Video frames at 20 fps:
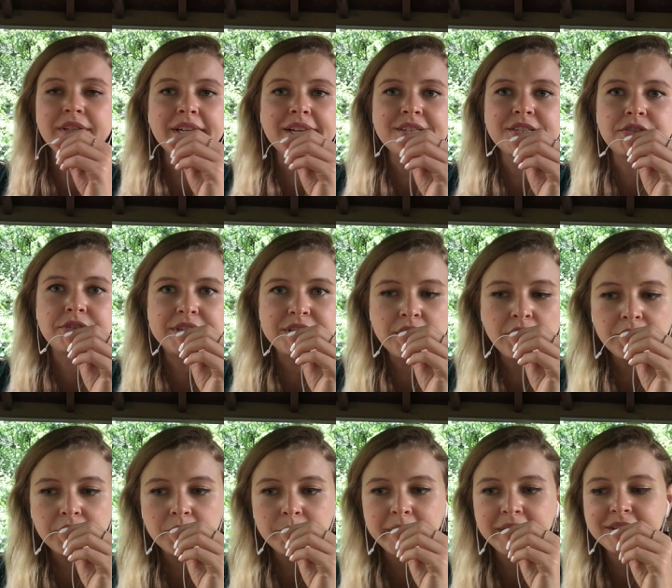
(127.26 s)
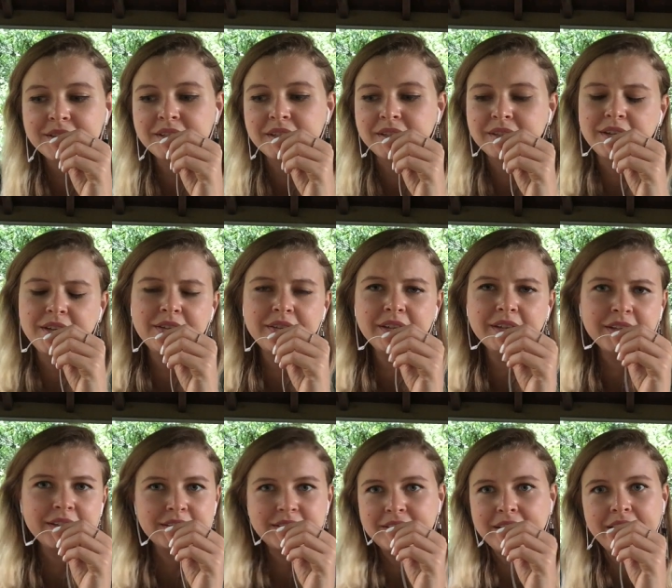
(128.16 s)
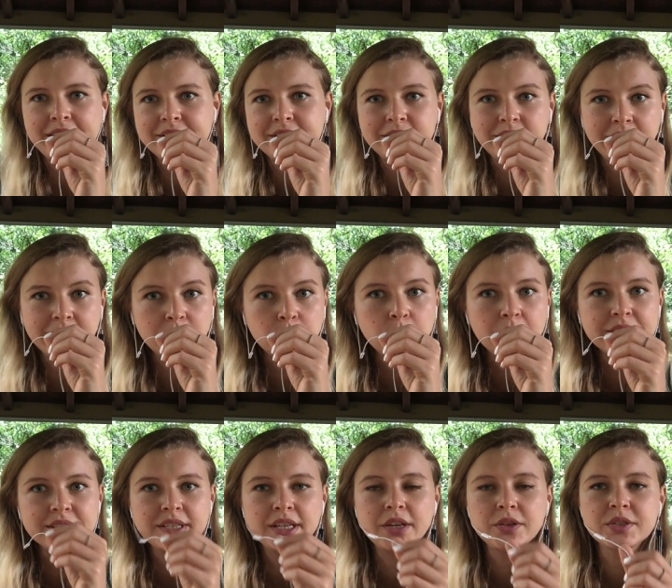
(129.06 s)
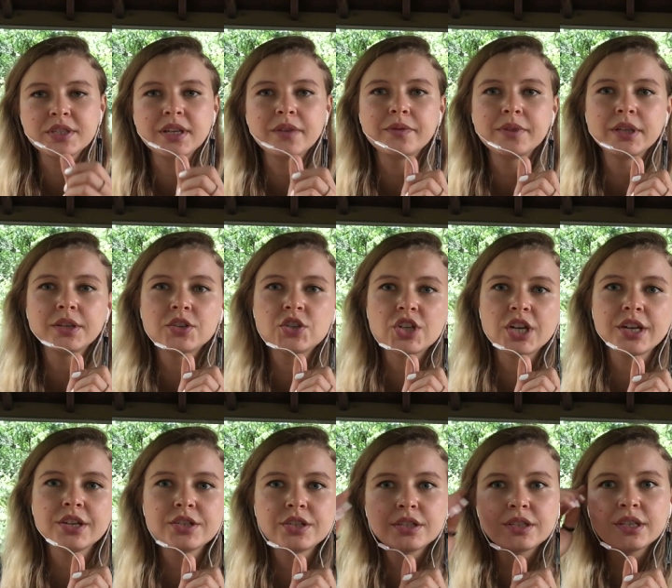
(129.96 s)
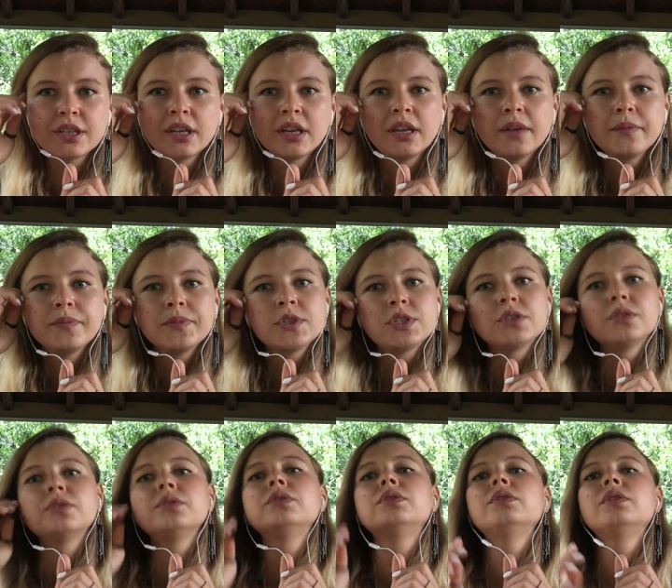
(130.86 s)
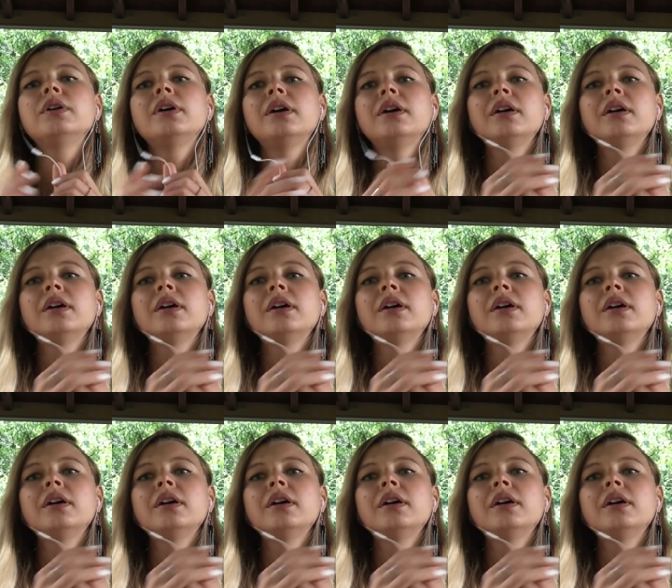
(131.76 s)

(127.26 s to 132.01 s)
necessary documents, and I think it takes like 1 day or something just to